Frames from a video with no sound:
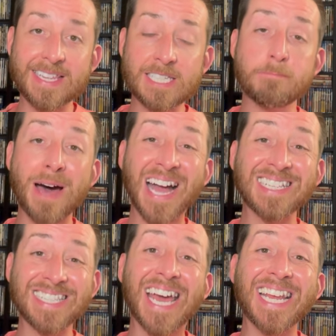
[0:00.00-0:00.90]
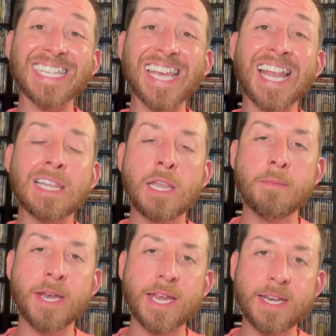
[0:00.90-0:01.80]
This box set is a
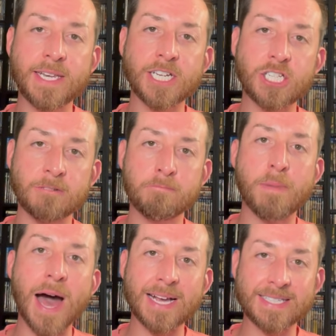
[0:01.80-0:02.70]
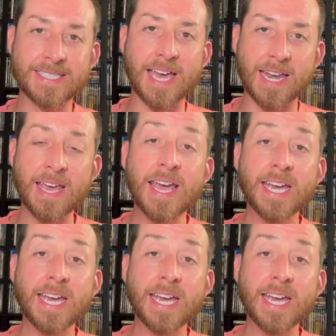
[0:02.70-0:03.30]
limited edition box set.